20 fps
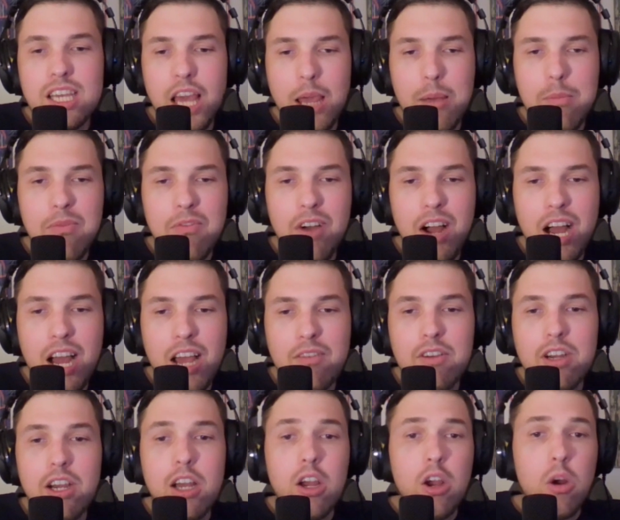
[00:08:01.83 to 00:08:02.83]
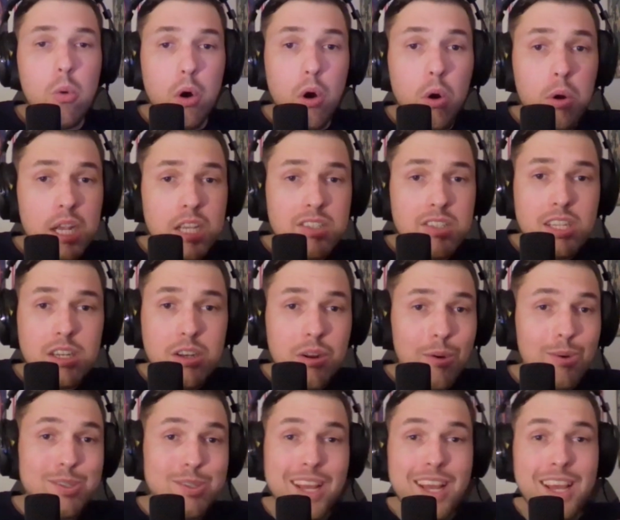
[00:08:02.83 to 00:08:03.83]
game five, where OKC
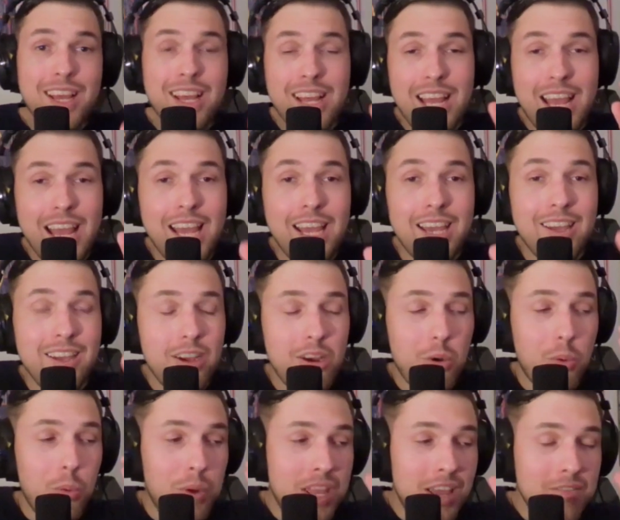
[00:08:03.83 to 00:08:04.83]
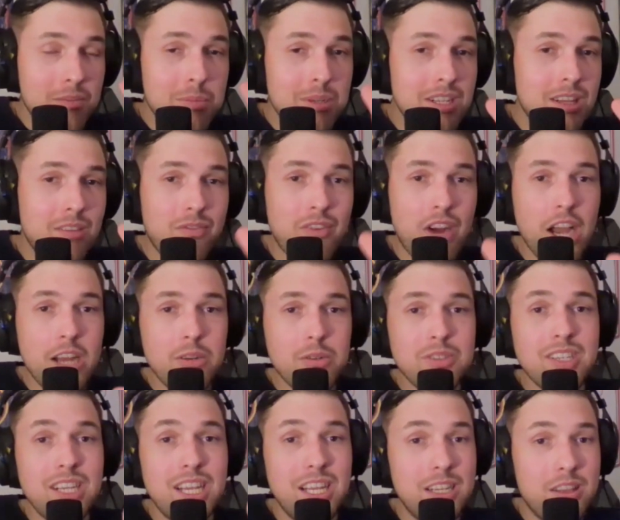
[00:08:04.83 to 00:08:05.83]
knows, hey, we haven't been in the
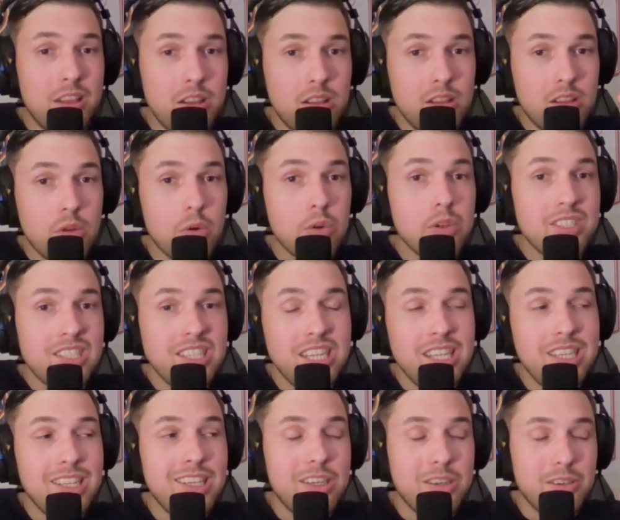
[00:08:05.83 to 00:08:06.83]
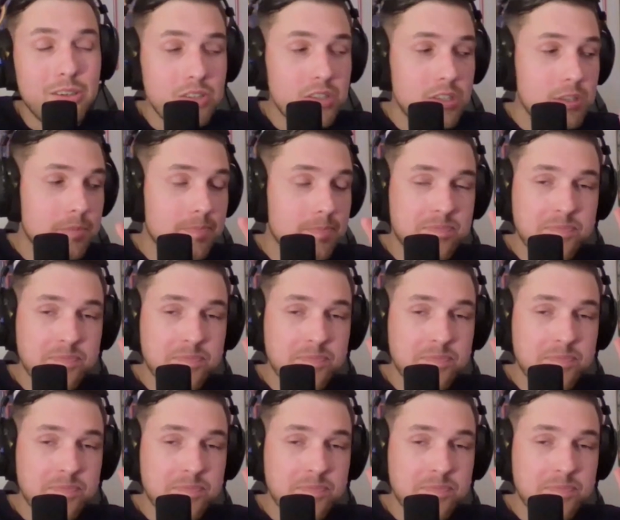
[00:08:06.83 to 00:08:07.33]
finals in 13 years.